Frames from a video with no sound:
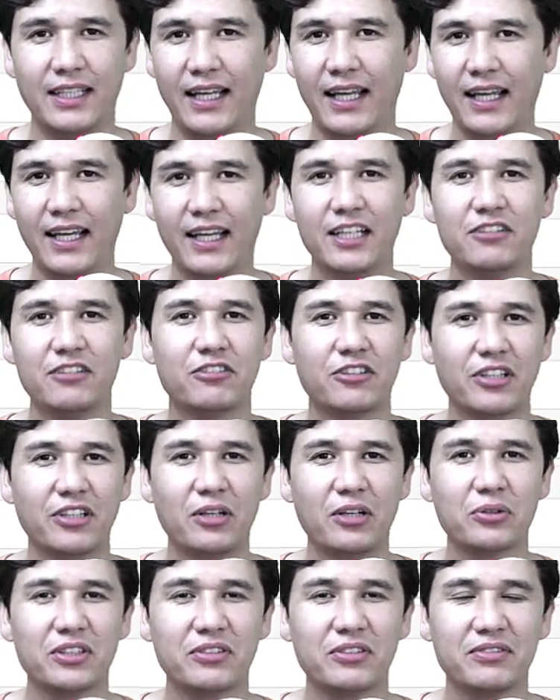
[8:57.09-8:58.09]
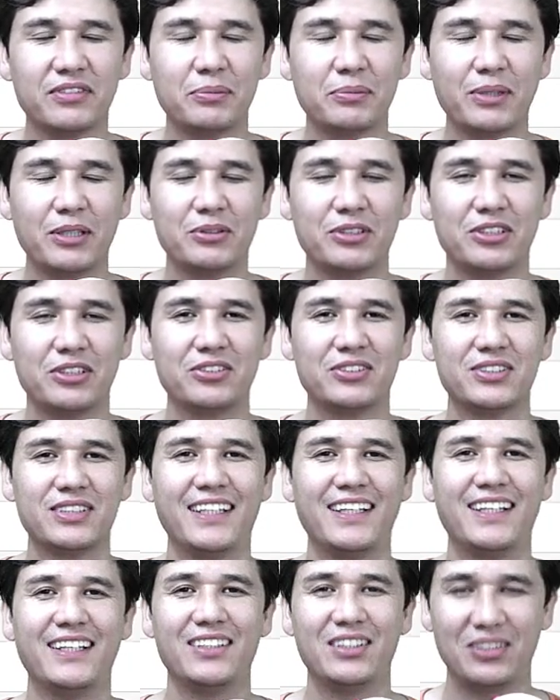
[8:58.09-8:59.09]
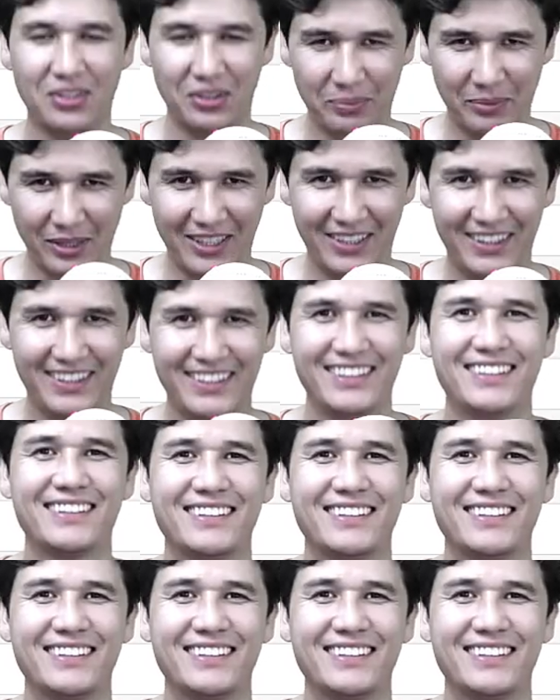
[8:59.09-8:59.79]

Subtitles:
And for now, give me permission to say goodbye.